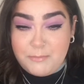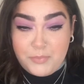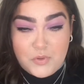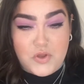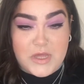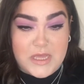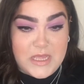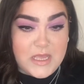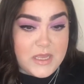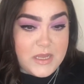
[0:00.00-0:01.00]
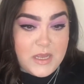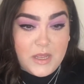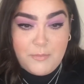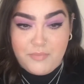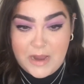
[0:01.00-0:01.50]
bushy
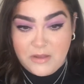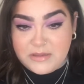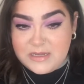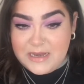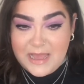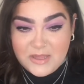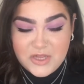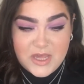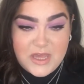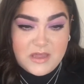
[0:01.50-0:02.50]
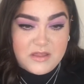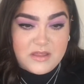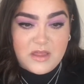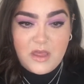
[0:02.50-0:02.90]
brows and lashes.